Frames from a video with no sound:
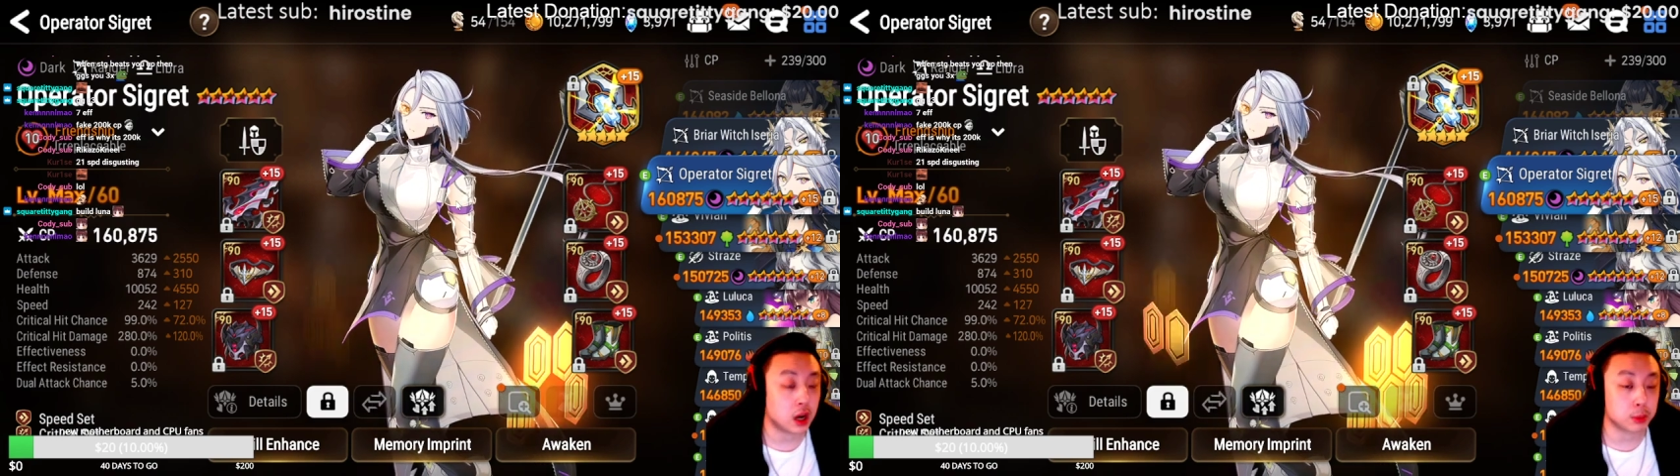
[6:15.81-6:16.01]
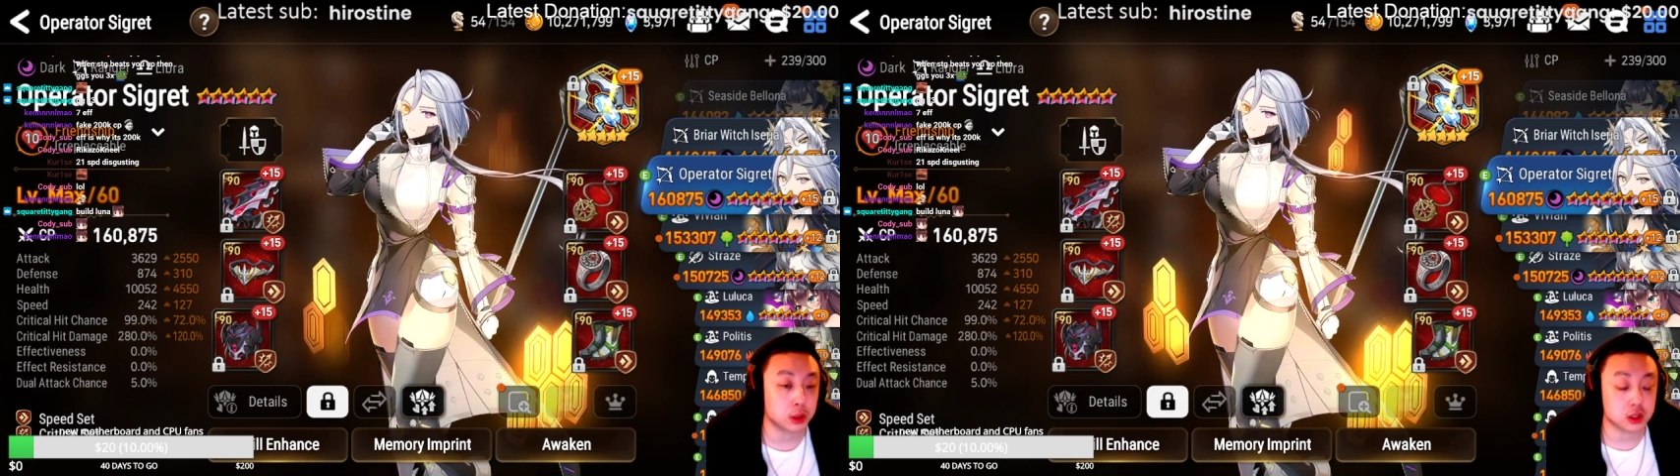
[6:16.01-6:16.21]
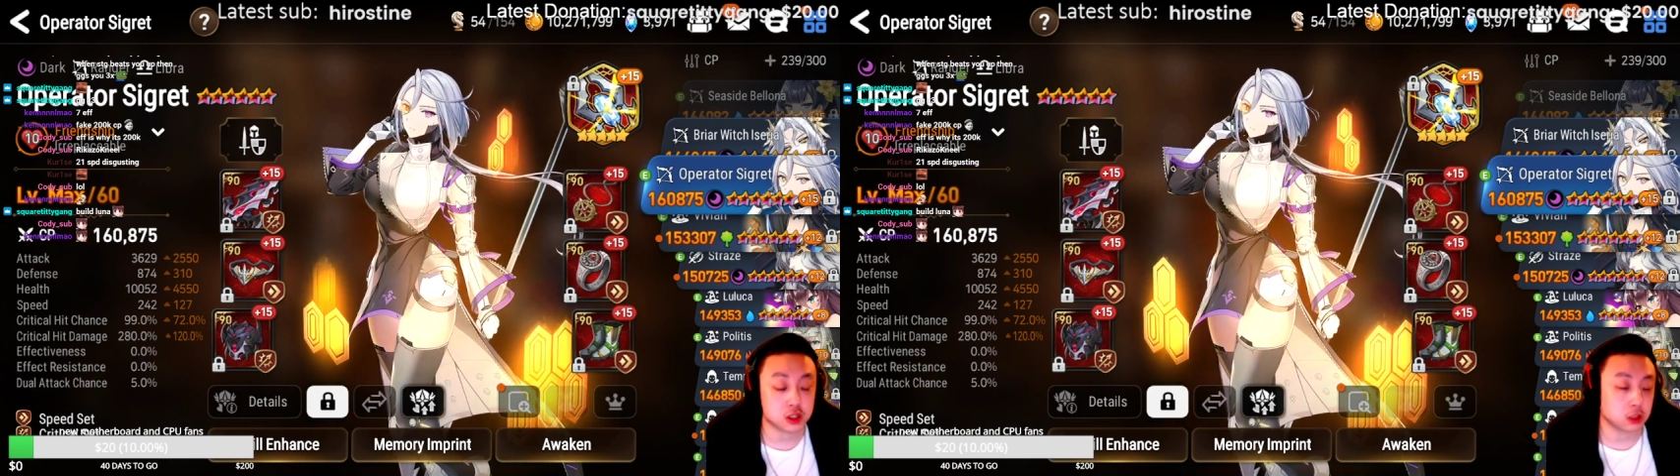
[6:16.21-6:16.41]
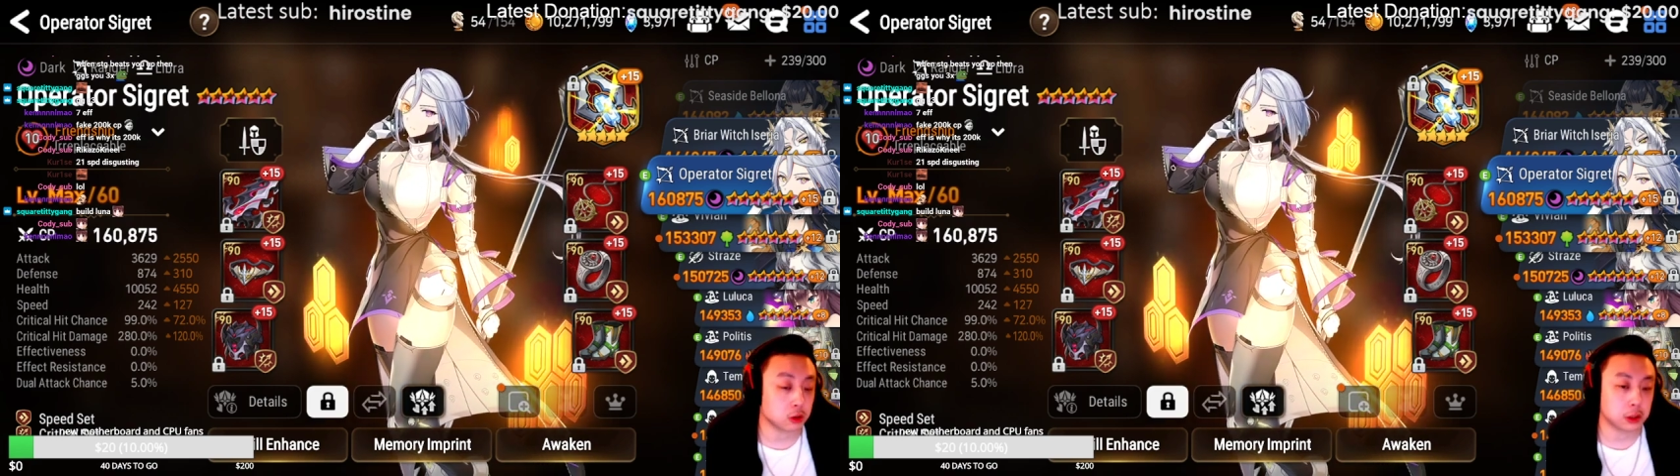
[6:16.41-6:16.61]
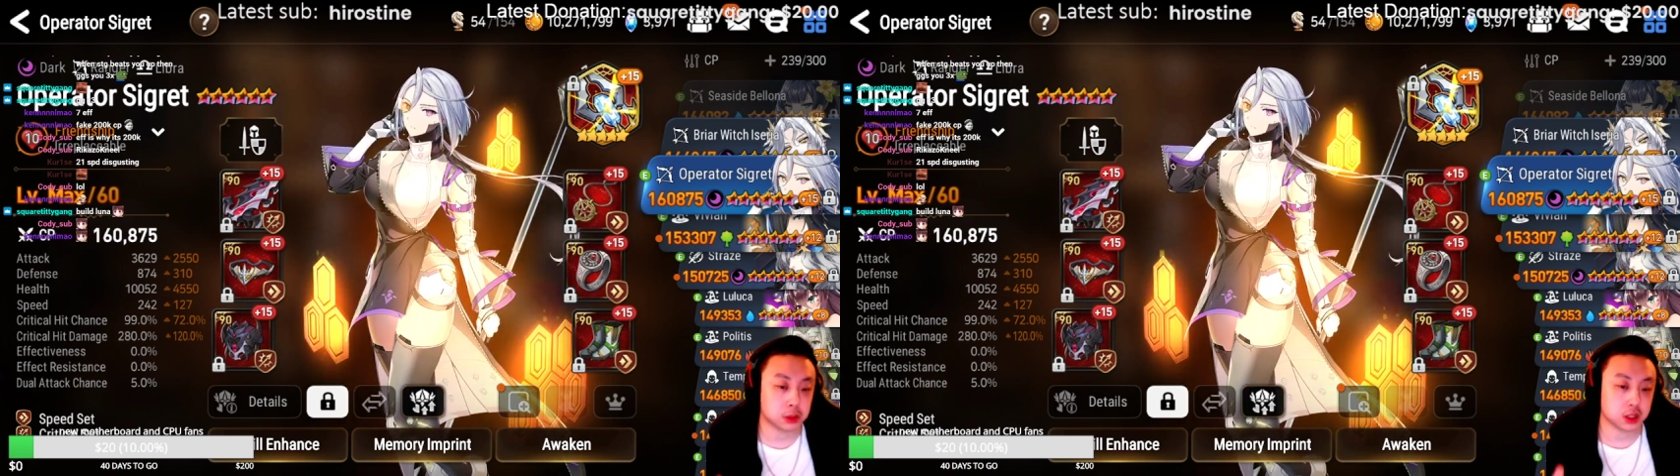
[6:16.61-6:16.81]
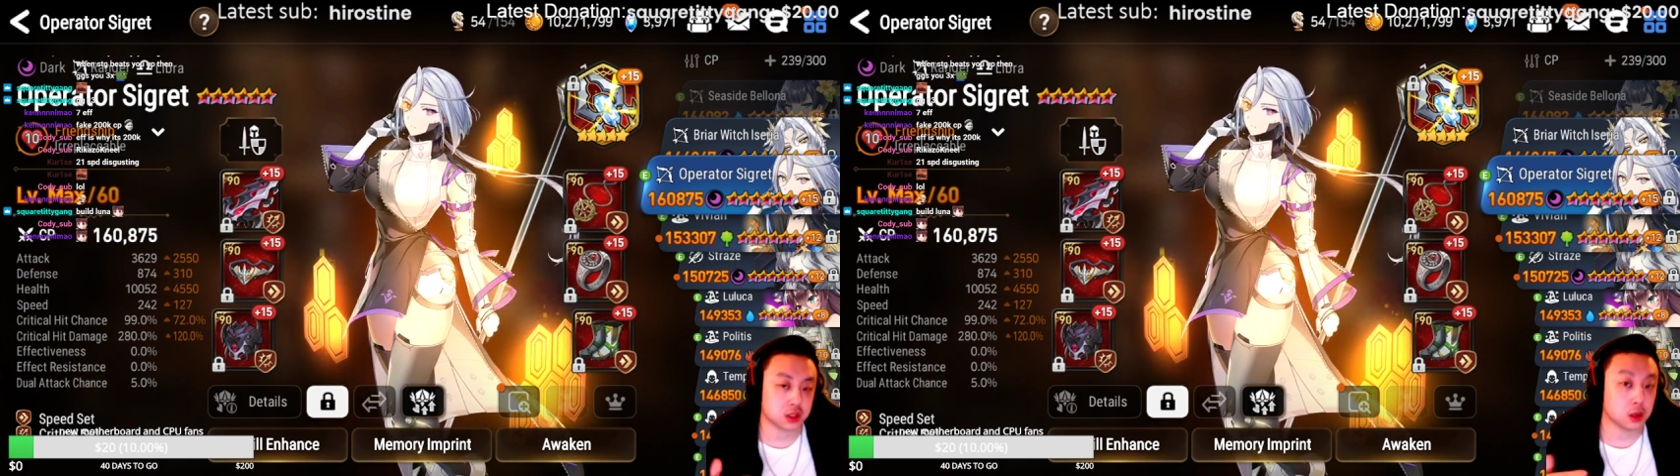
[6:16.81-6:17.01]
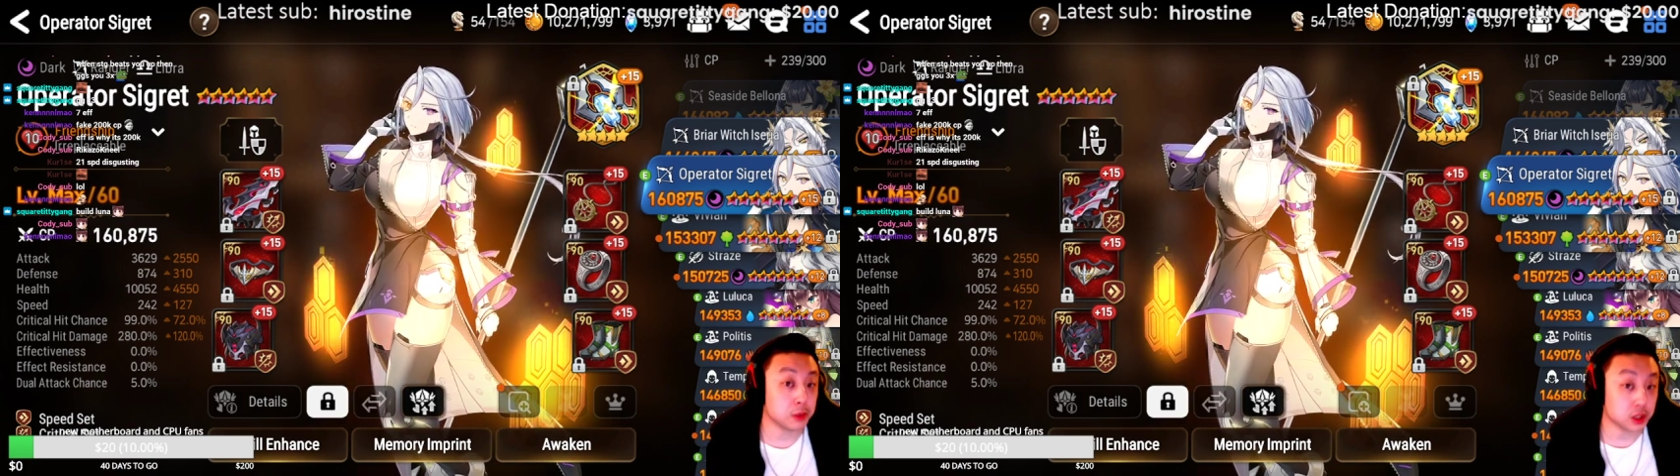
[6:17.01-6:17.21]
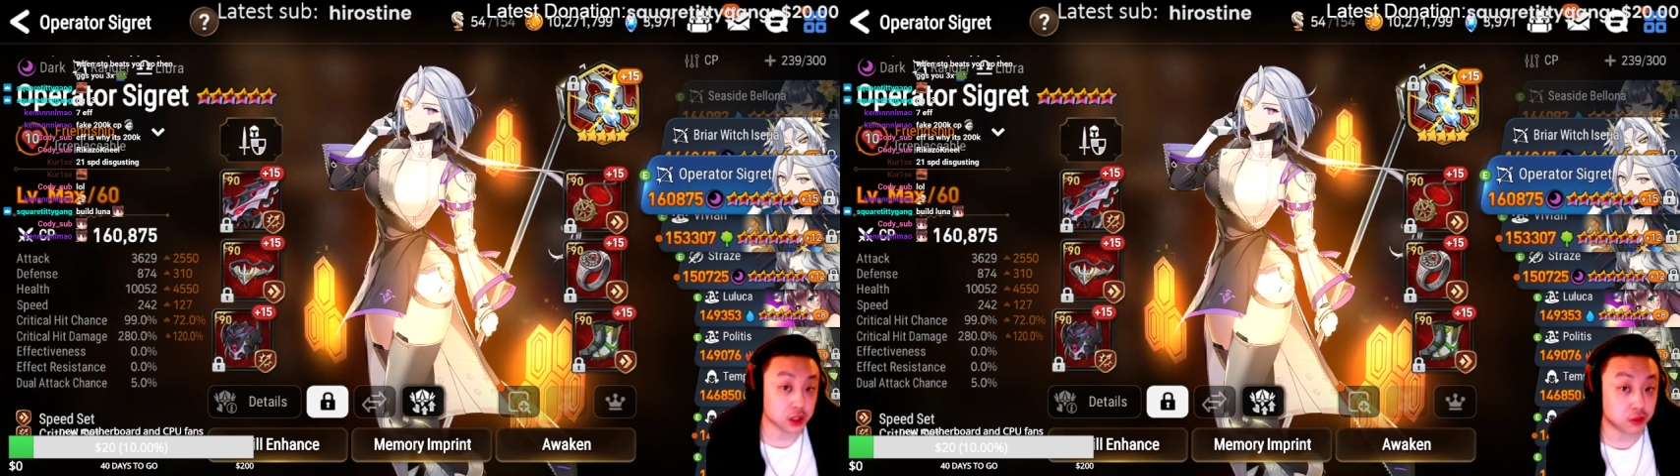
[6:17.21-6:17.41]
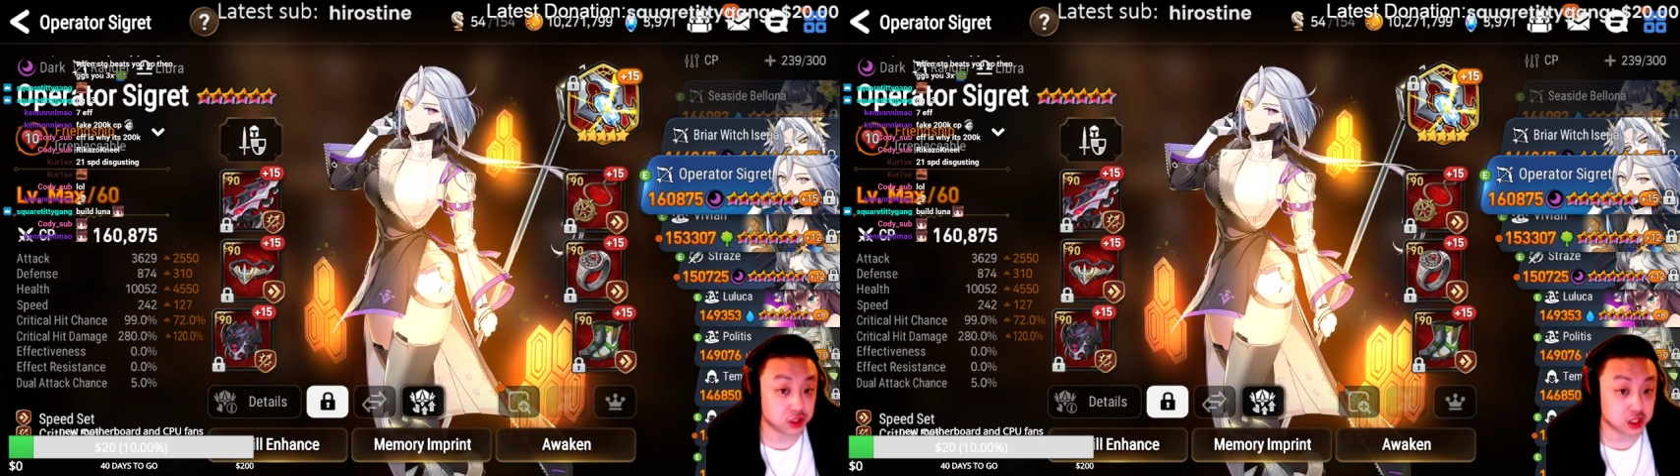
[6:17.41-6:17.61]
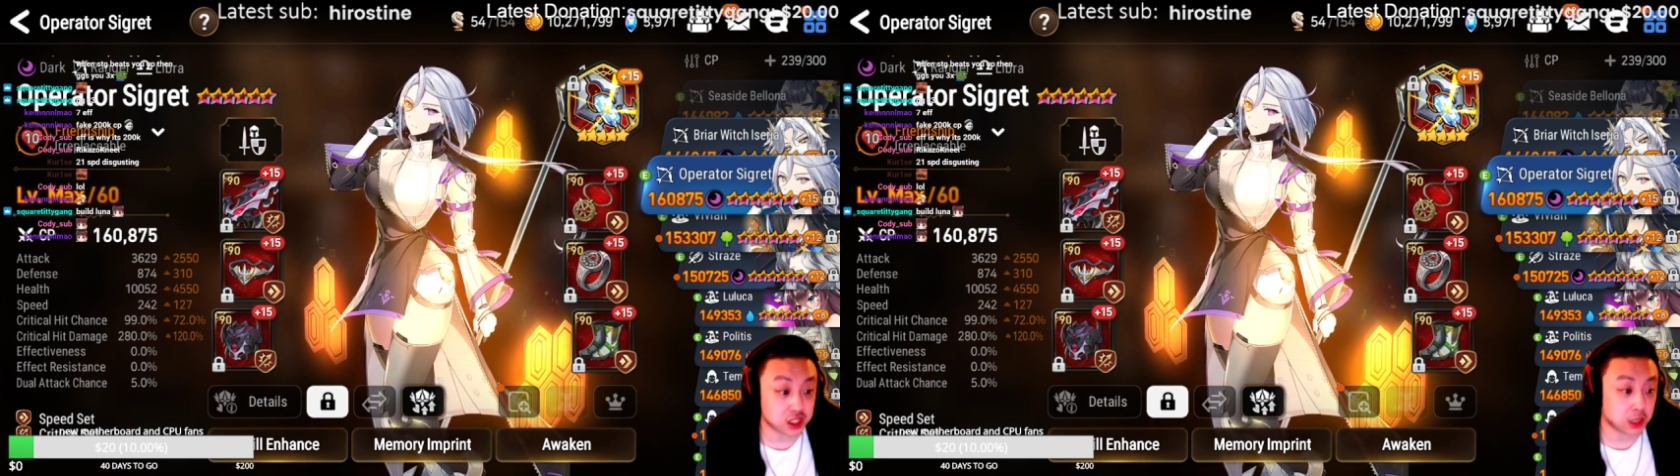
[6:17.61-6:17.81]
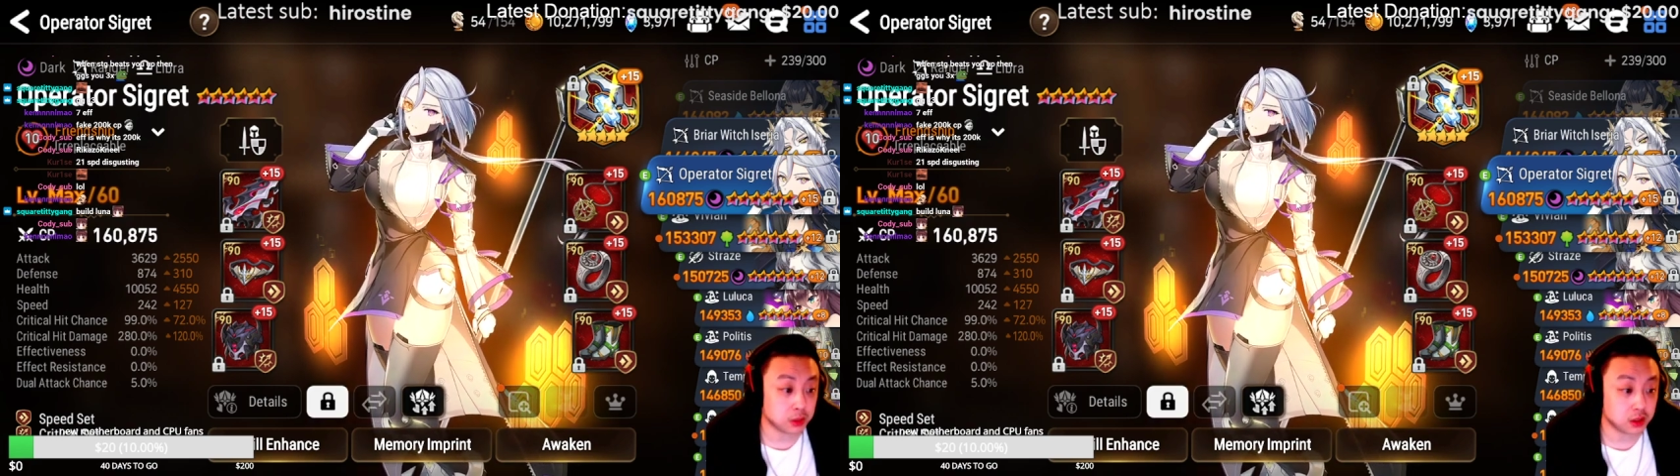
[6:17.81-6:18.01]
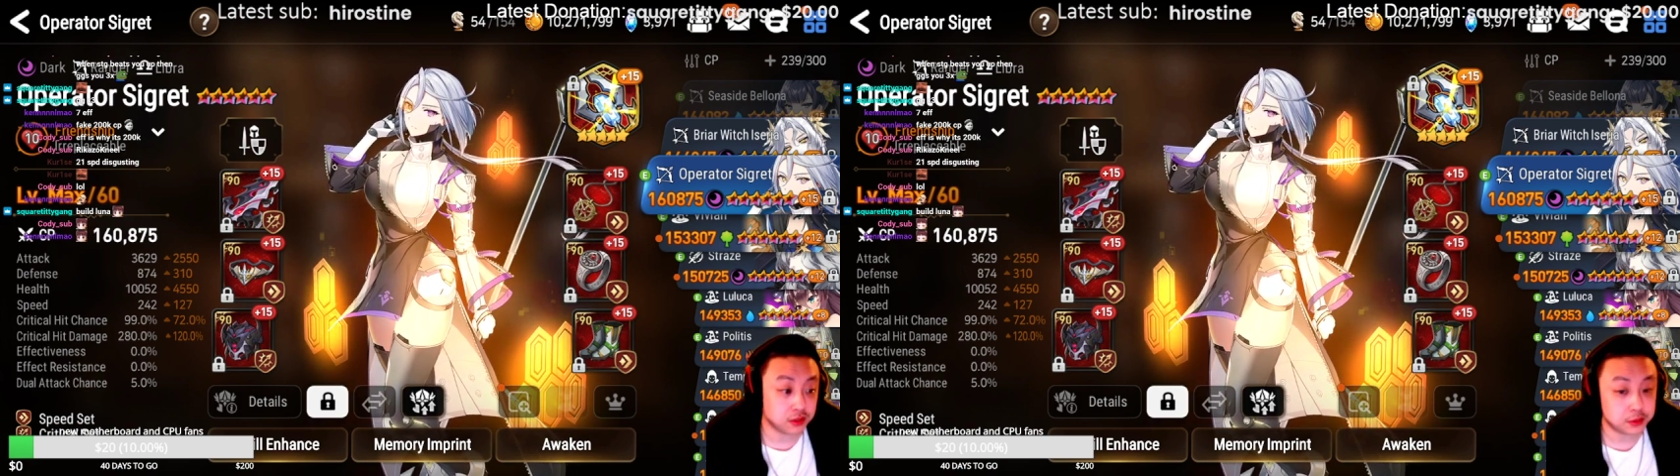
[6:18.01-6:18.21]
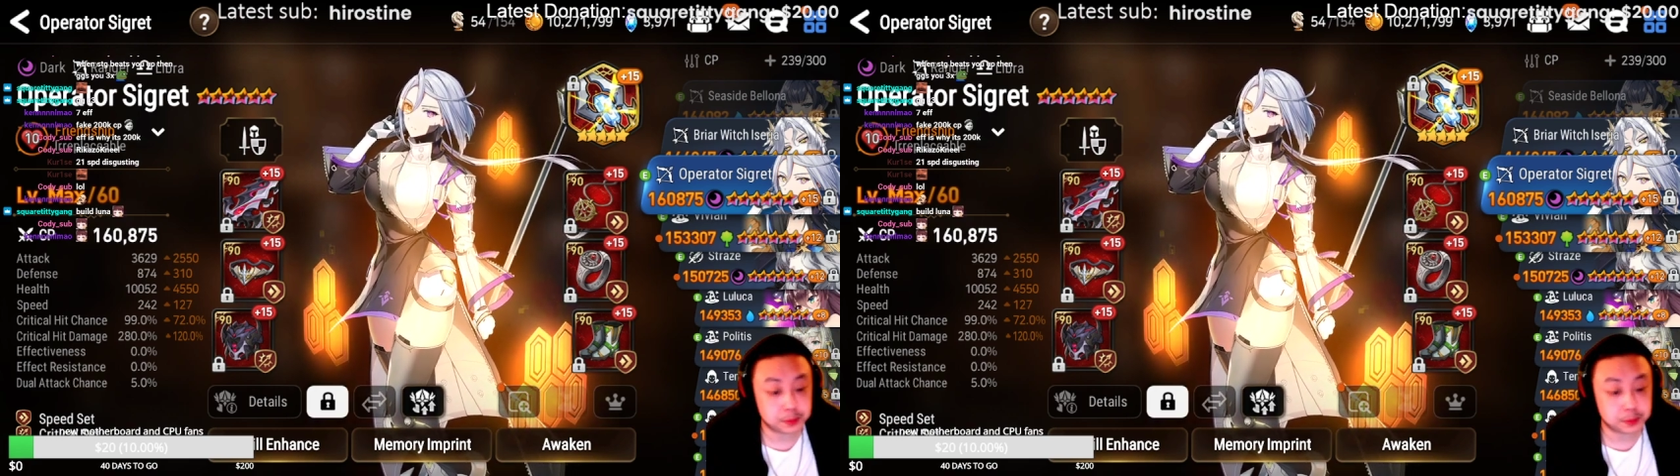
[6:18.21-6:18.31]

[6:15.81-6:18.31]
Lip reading: Operator Secret plus Amelia for the attack buff.